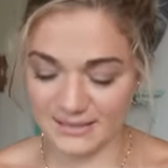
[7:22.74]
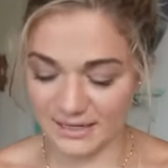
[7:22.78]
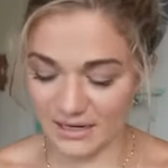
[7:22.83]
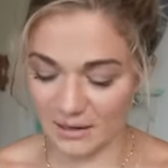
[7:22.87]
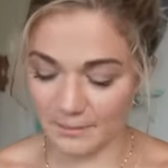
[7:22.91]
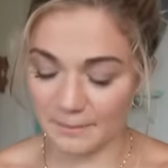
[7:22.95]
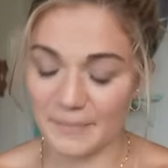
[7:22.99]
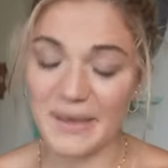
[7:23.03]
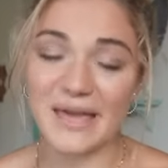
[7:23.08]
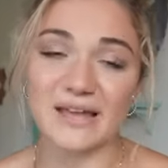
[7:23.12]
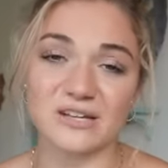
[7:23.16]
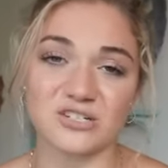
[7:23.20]
like a
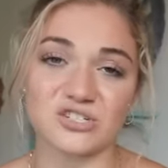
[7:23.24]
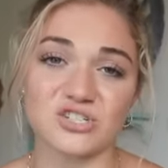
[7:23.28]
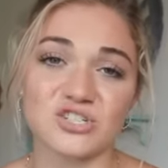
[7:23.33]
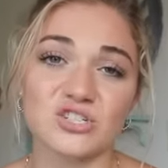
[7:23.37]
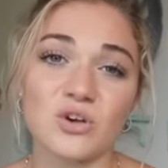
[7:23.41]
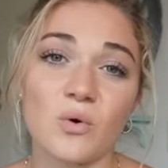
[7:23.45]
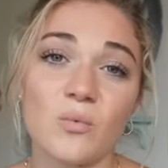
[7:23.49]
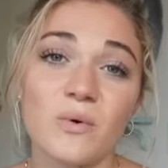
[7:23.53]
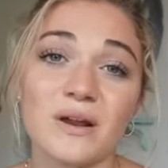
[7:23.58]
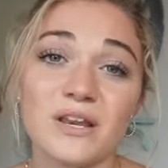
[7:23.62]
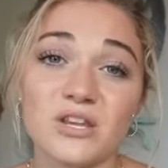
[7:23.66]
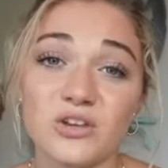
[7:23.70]
pinch.
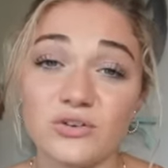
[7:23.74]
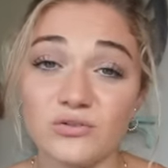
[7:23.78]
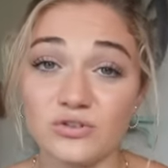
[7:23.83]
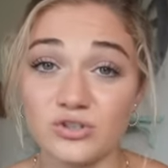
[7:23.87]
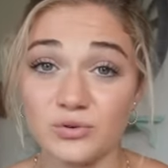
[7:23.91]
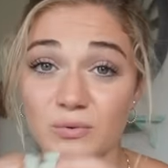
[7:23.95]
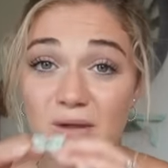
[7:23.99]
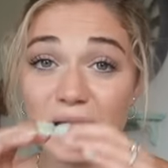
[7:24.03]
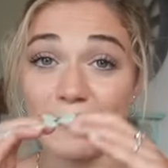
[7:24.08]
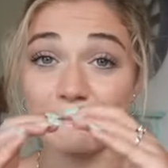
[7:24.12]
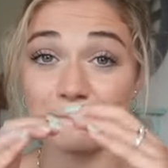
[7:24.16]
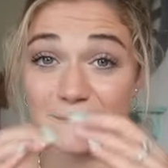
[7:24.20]
So when you're
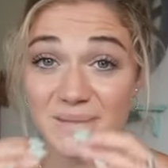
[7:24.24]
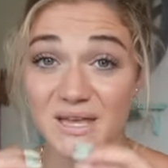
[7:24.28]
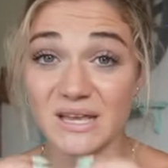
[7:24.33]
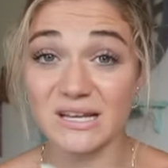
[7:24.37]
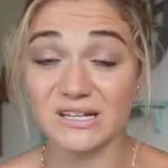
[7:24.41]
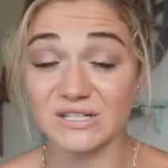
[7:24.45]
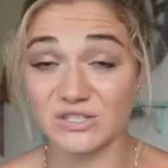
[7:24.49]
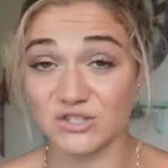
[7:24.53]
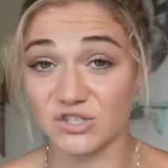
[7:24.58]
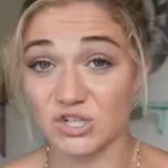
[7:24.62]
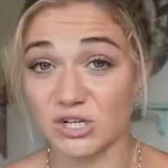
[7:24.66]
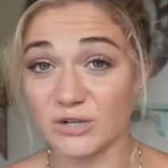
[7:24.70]
doing a
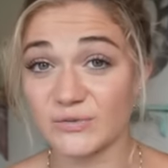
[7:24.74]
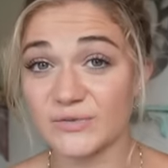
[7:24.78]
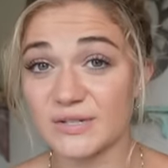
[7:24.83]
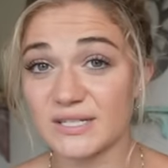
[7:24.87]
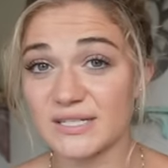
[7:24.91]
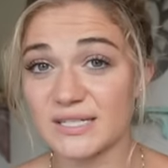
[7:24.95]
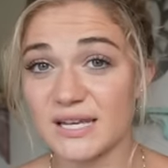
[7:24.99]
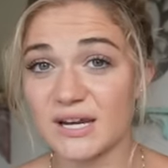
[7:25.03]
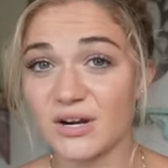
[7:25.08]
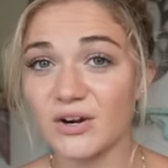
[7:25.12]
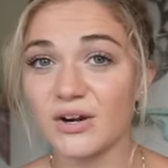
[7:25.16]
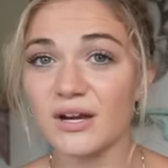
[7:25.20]
big
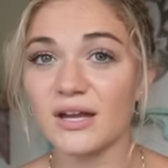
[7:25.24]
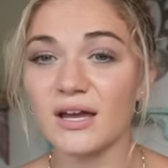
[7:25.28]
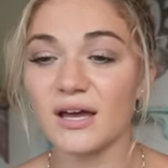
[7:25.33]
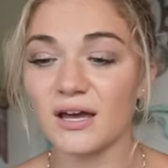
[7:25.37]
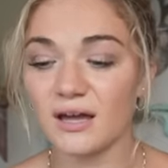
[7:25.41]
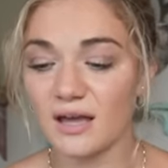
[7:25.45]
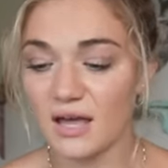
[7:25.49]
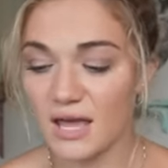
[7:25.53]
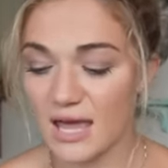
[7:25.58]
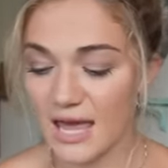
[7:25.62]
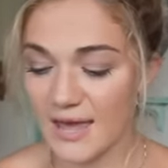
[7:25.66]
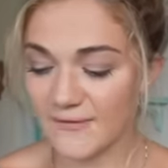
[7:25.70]
surface area,
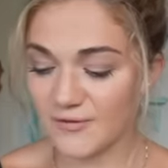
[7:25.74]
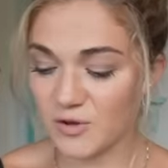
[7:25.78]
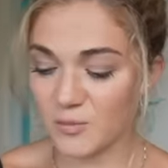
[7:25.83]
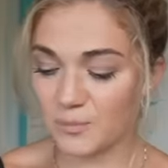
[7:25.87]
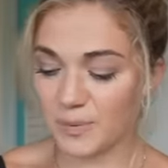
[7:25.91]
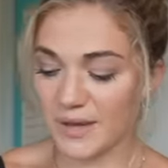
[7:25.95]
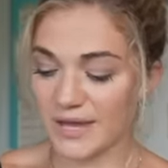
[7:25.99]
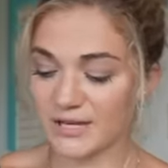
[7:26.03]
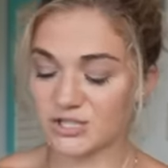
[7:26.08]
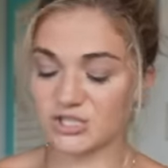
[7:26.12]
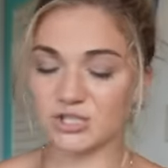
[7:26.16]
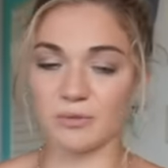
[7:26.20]
if you
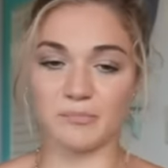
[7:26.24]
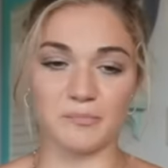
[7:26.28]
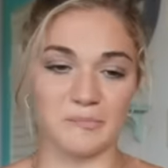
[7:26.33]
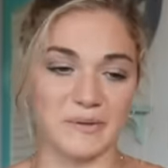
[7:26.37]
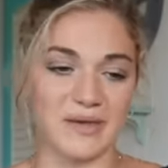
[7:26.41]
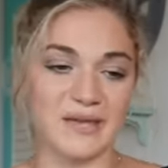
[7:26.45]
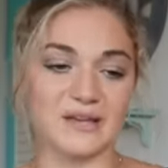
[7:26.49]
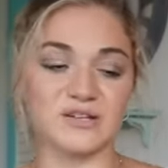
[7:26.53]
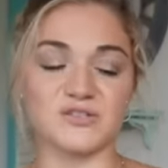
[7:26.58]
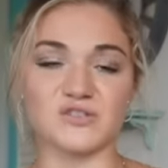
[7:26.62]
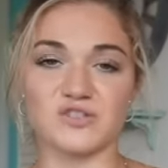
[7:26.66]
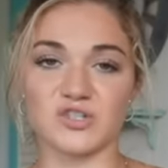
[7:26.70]
pinch a
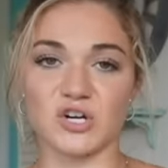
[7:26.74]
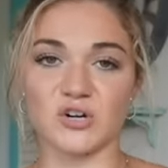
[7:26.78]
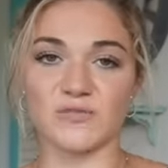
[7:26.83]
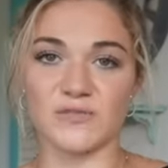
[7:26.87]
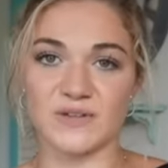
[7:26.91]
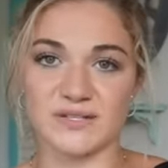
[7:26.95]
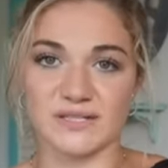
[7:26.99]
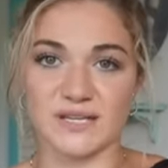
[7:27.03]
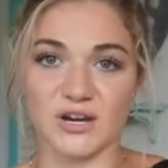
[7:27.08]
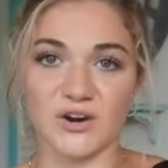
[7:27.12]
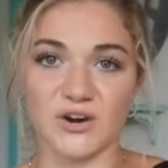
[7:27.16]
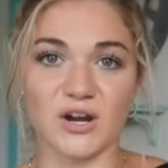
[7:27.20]
big
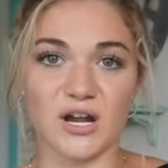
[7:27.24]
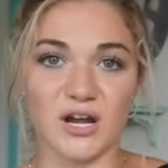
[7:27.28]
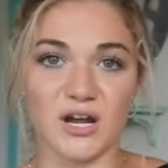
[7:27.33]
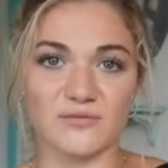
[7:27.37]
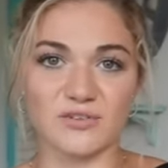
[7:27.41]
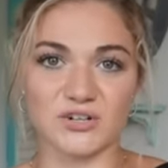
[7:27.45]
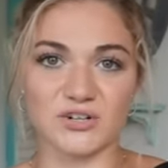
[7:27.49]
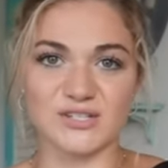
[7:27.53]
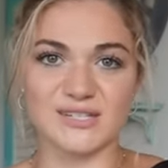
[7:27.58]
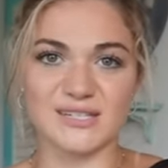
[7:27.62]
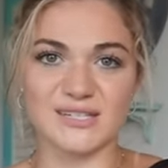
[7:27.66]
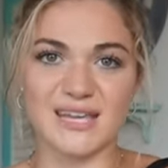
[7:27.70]
surface area of
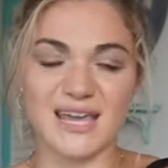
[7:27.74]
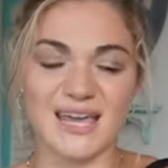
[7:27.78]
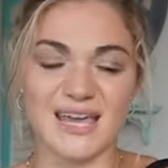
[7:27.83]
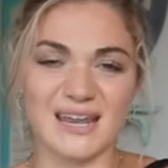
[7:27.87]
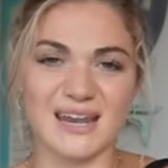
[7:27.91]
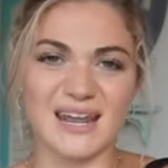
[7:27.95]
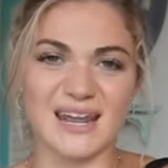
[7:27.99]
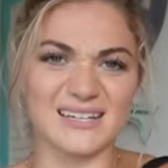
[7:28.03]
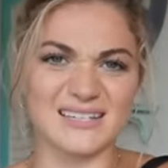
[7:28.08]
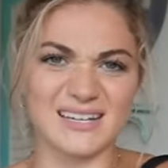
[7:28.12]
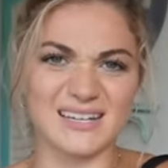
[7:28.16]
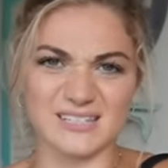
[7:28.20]
your
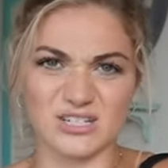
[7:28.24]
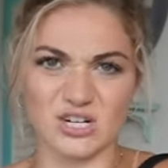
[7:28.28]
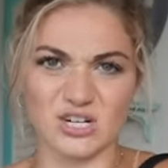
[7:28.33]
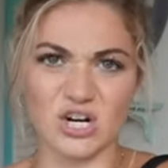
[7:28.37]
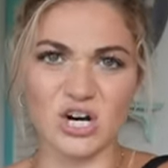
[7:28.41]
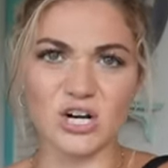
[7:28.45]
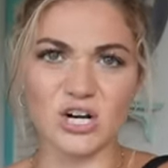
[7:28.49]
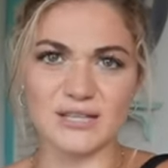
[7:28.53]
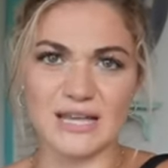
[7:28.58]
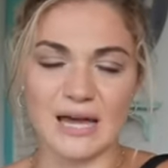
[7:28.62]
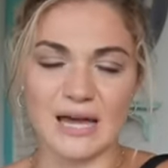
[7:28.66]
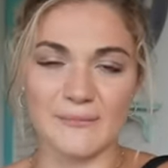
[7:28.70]
skin, it doesn't
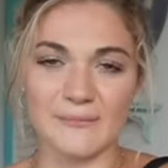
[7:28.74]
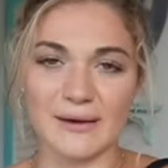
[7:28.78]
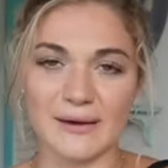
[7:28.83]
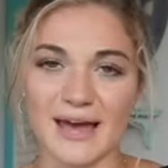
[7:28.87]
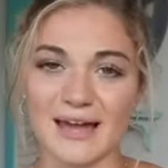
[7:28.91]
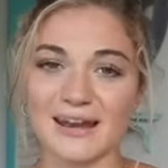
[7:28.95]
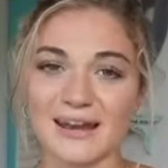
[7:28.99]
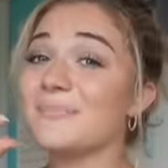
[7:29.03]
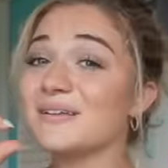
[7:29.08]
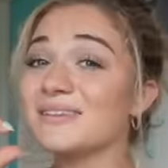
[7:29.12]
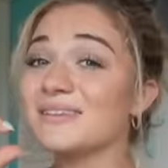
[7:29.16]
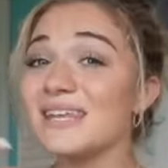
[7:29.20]
hurt that
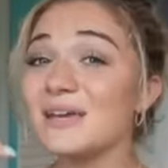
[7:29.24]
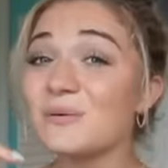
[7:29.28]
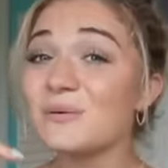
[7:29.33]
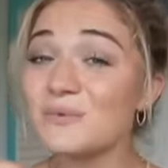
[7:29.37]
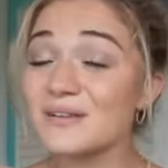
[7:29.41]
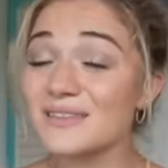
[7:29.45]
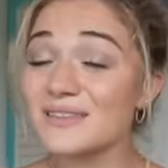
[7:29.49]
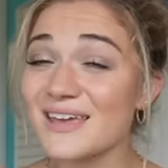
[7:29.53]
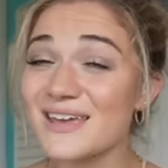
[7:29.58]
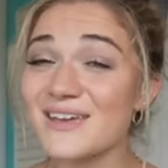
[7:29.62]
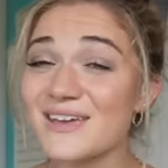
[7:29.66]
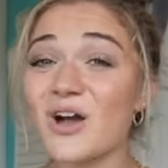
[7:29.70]
bad. But then
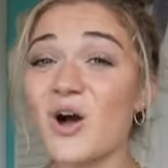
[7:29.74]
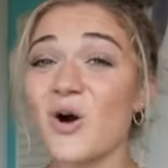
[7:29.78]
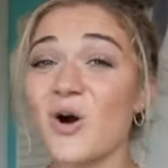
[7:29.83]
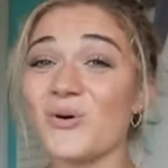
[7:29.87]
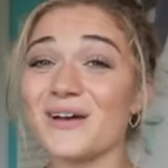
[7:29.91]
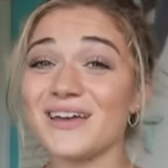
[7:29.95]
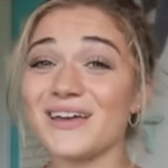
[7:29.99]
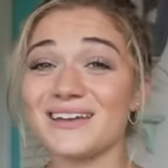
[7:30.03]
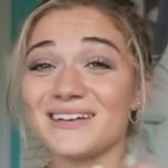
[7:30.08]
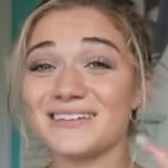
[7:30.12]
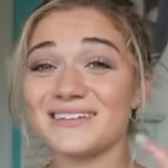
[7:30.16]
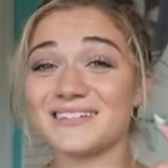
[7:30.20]
when they go
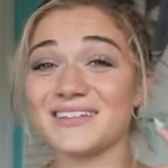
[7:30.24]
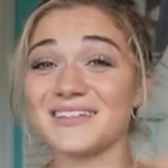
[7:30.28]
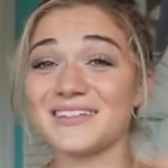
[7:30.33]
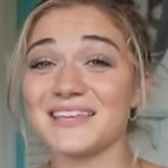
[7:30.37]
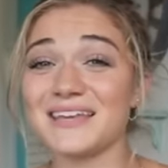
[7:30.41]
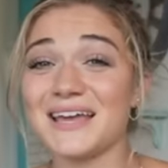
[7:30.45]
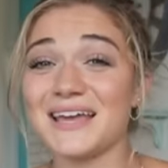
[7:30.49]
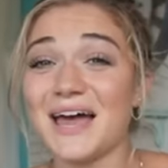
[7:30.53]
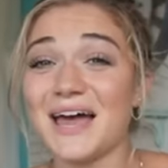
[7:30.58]
into the